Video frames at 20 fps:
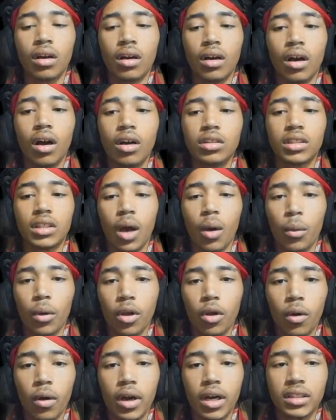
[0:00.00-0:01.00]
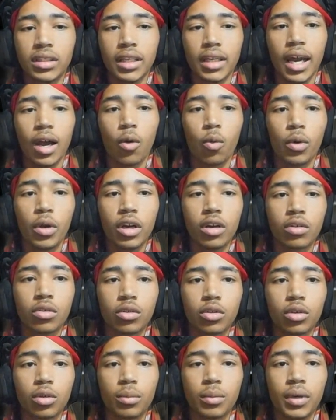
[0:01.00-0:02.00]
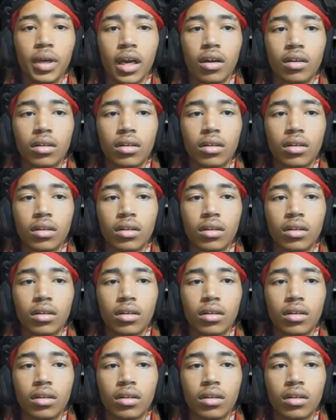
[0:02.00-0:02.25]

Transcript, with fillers: Oh, snap, we're going into that weird room now.